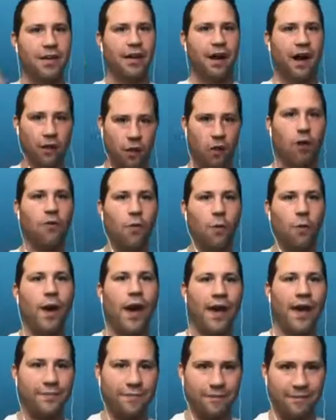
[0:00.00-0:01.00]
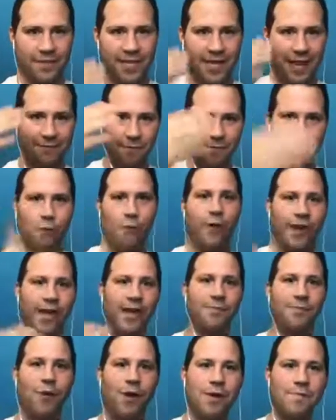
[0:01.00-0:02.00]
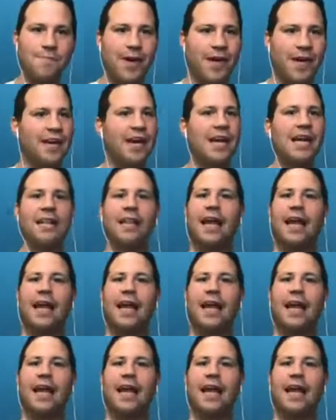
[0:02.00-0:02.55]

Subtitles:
along the way to get from point A to point B.